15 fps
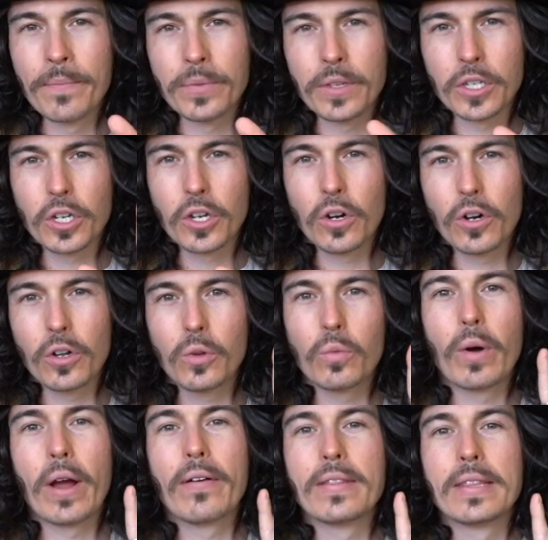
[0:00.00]
This girl
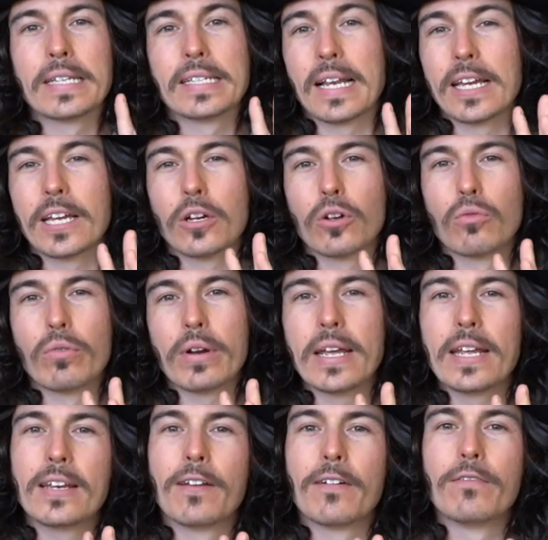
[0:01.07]
wearing this like
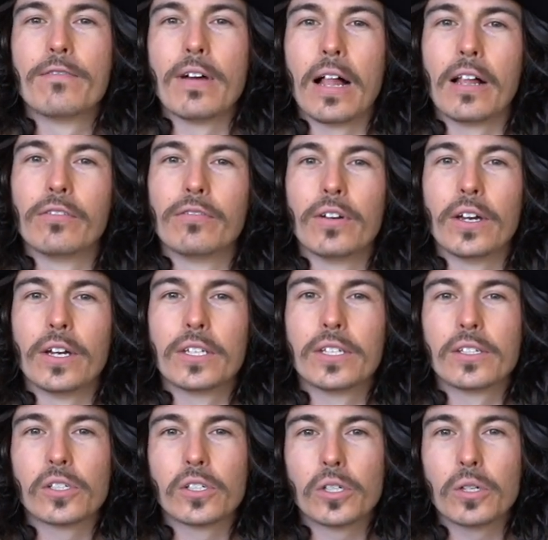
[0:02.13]
green
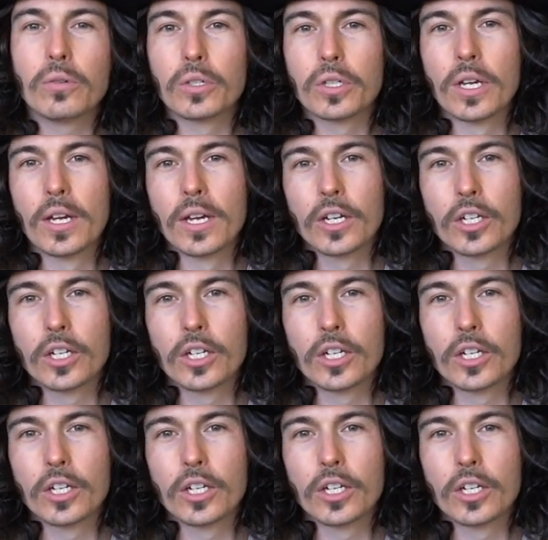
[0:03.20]
velvet suit,